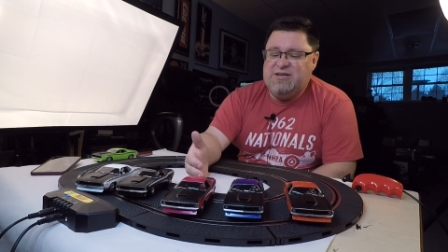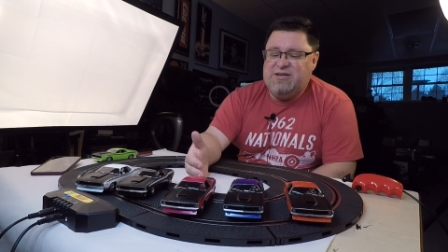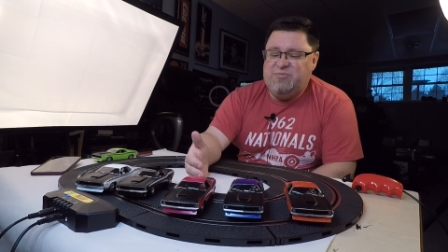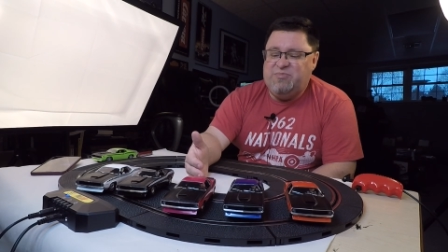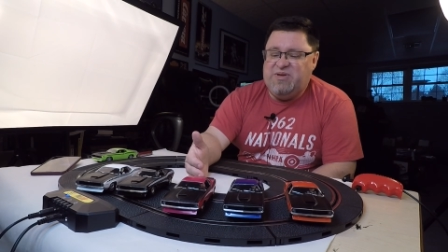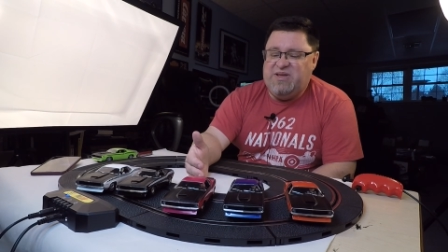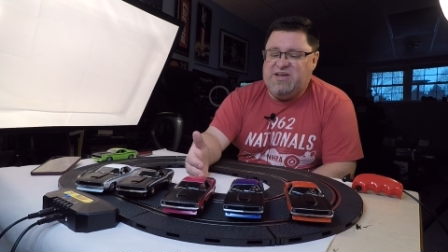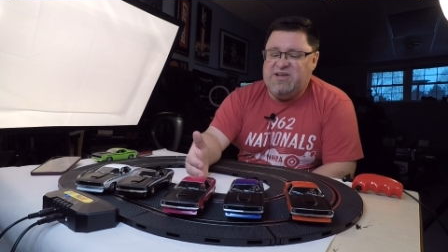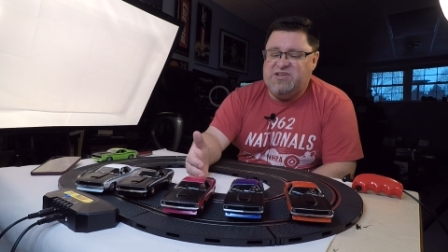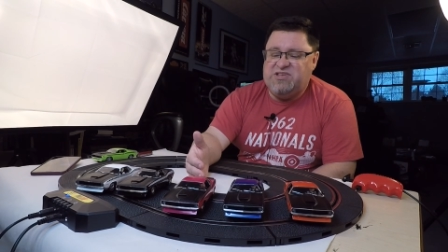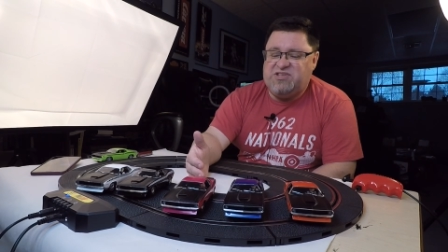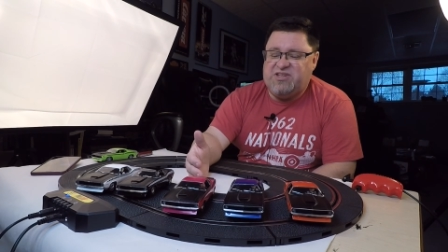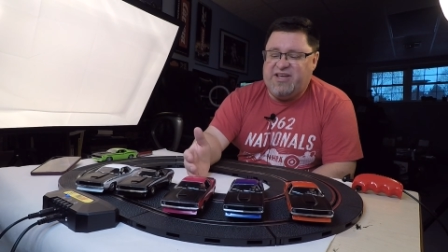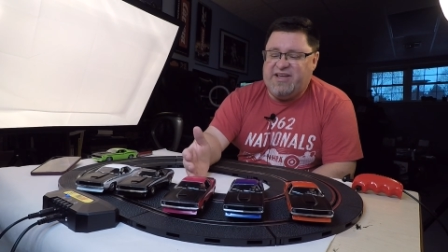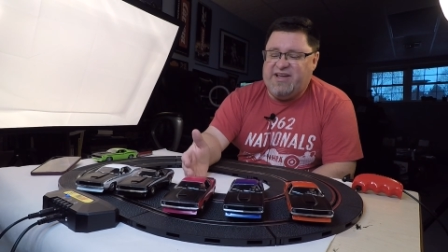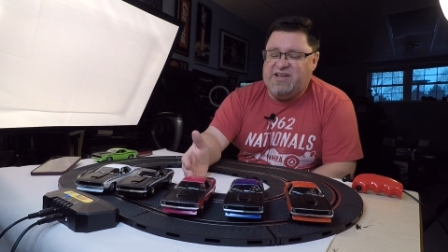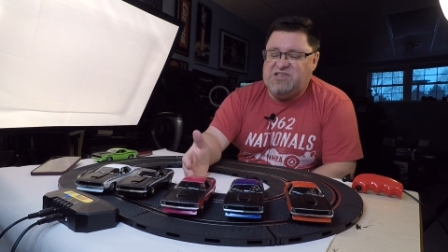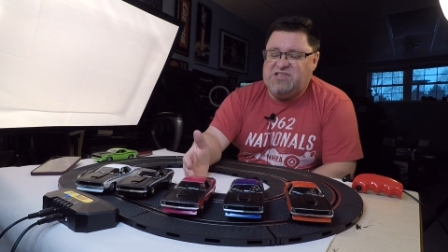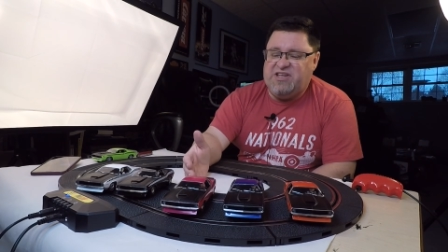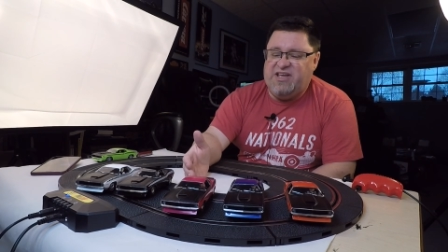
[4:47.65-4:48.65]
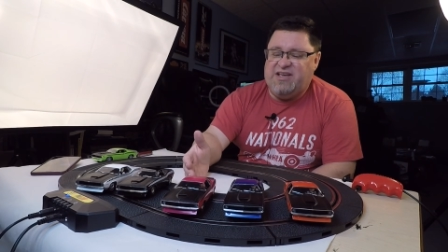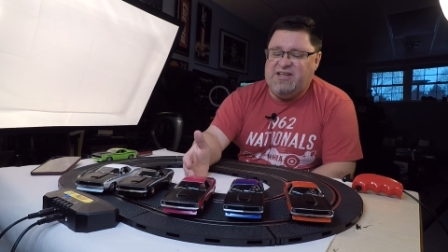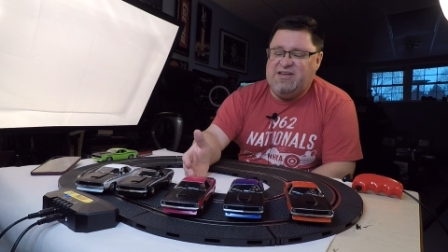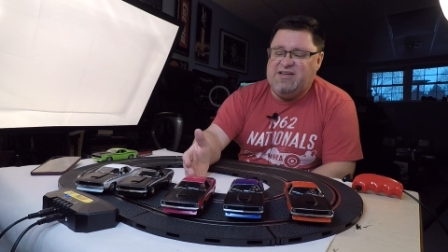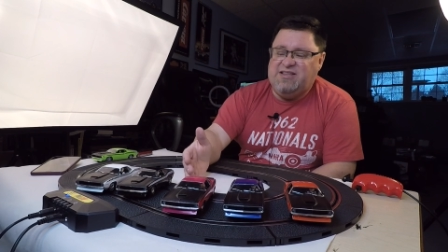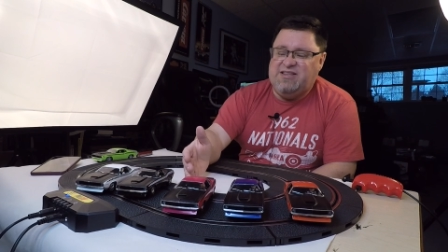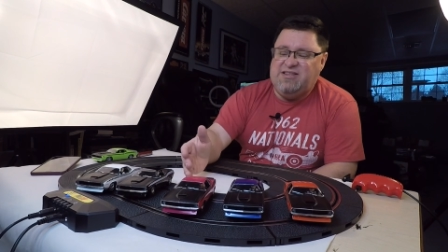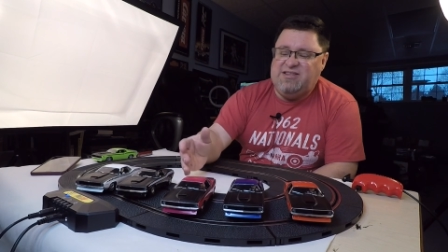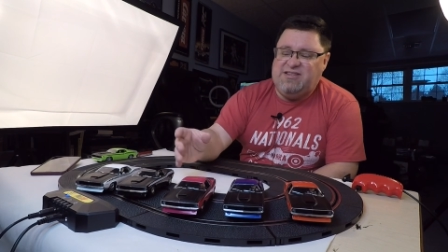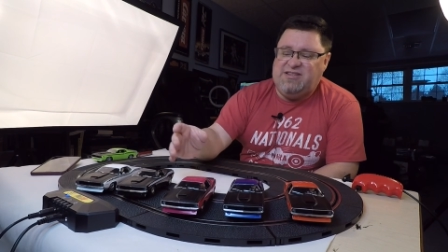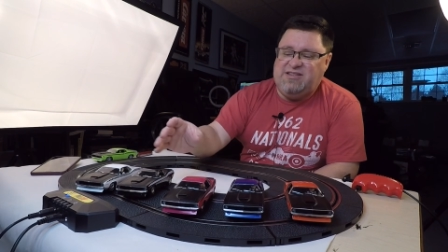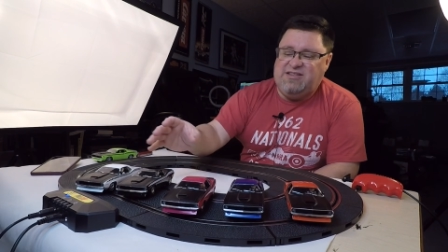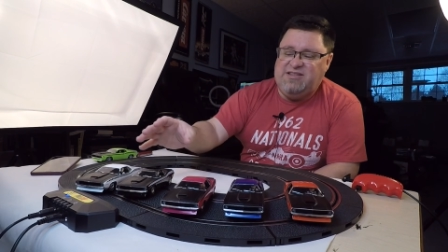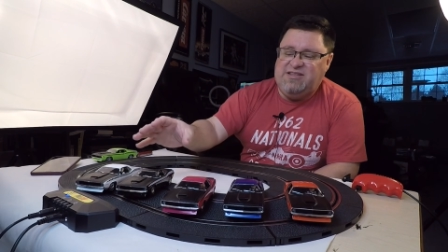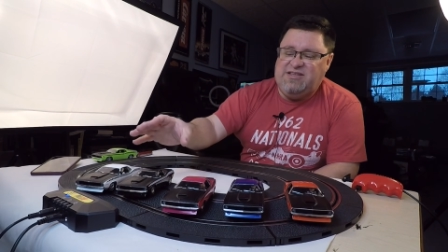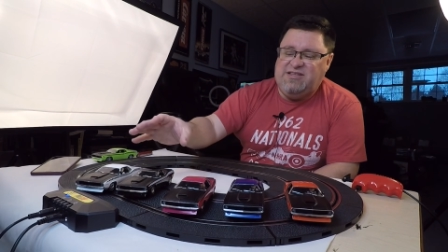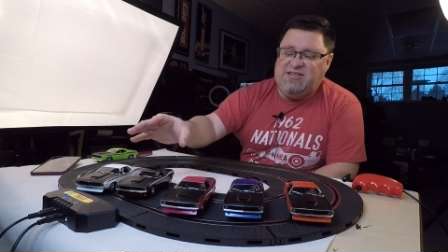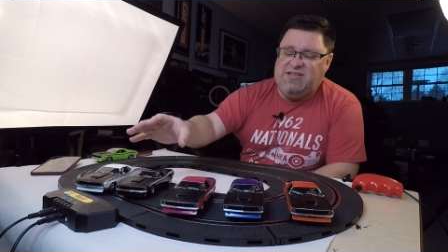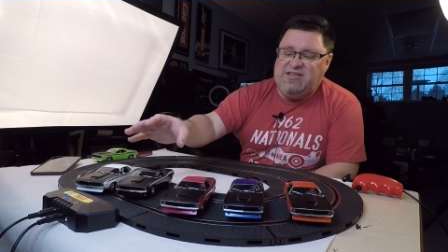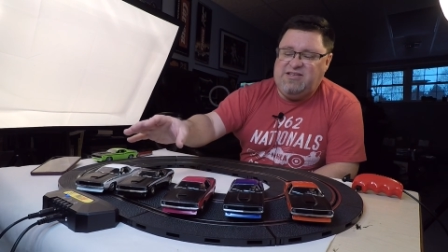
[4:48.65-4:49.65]
Because like I said,
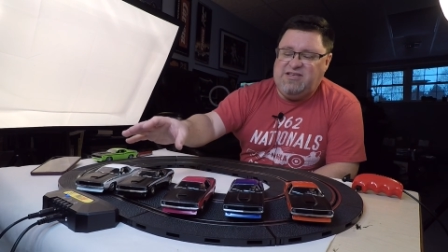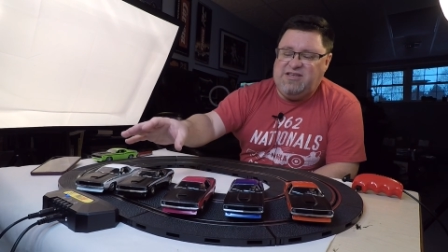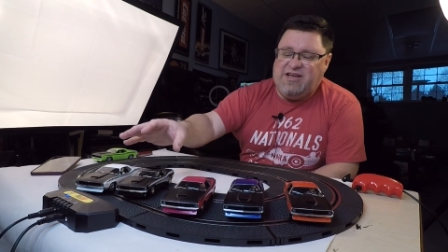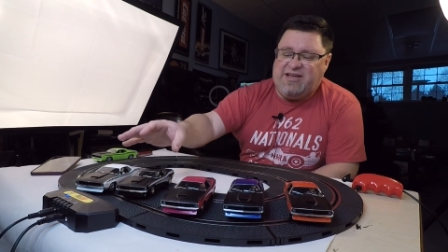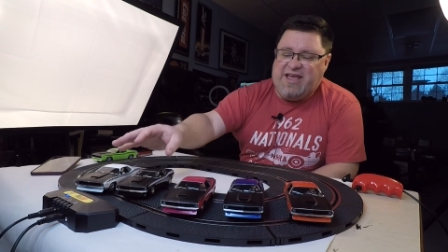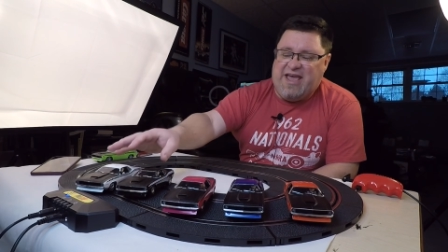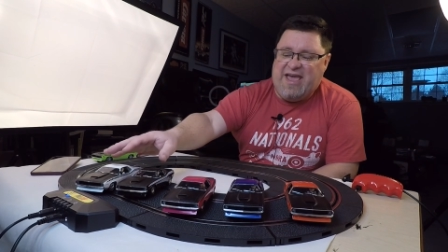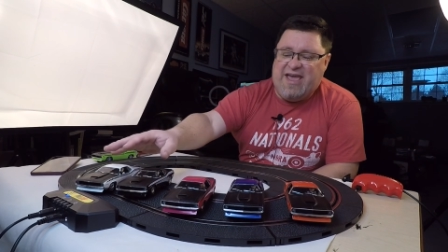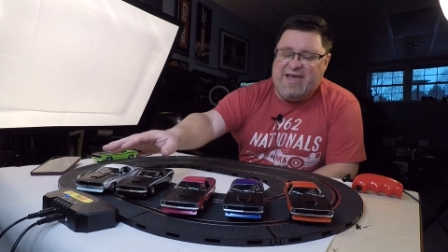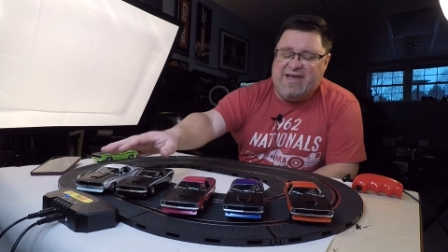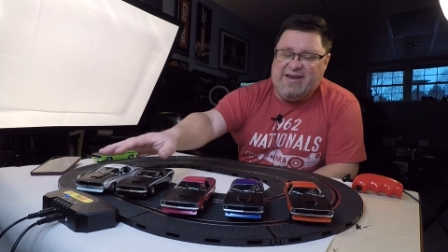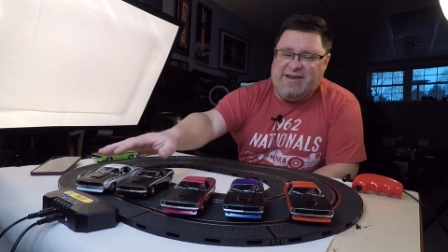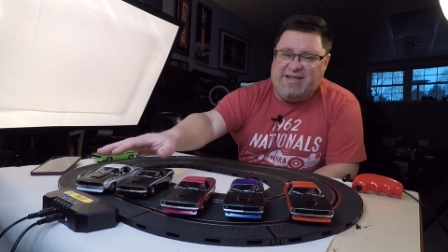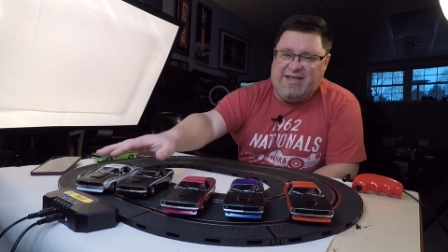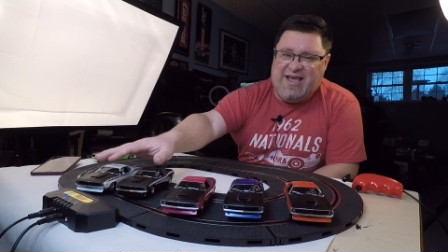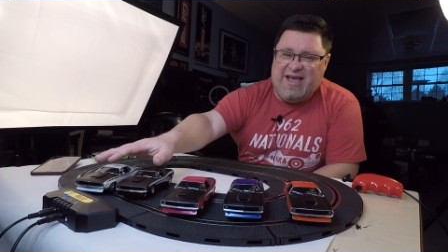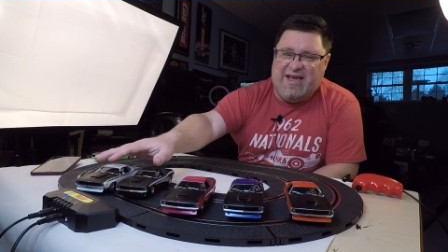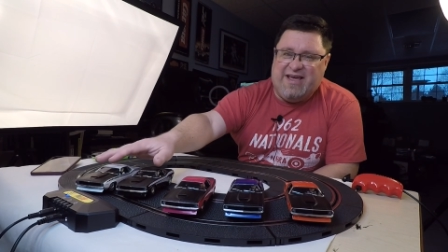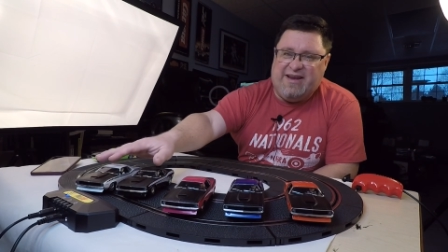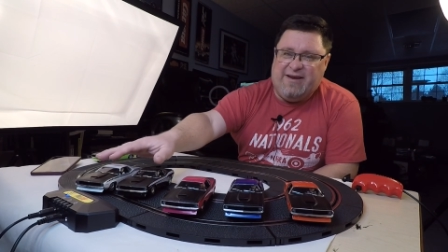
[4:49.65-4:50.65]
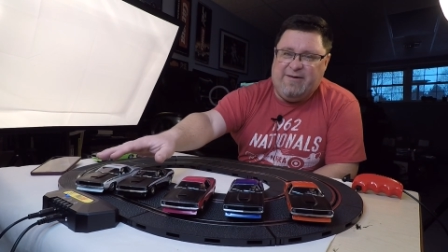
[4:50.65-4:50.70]
you can't get,